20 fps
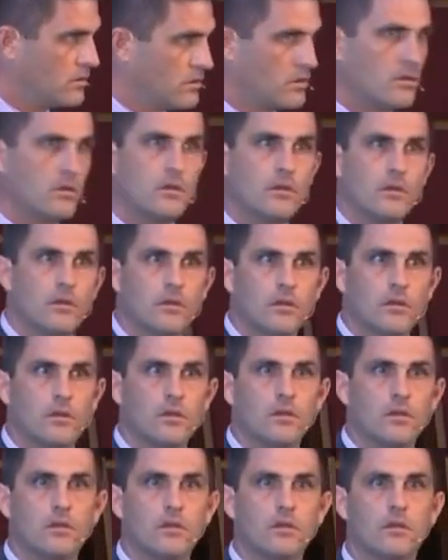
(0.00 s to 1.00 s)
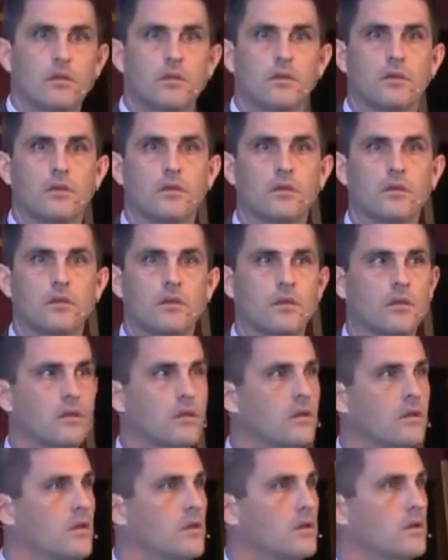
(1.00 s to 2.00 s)

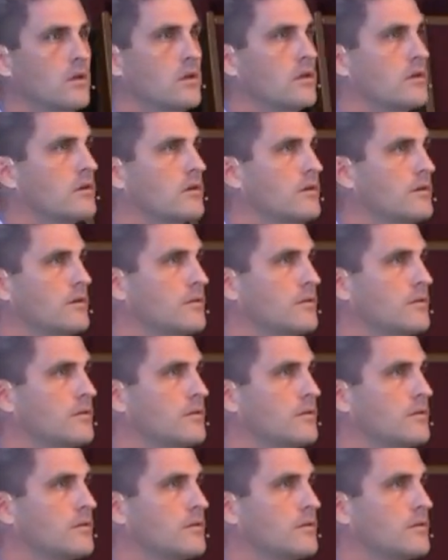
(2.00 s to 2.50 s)
Nothing is said.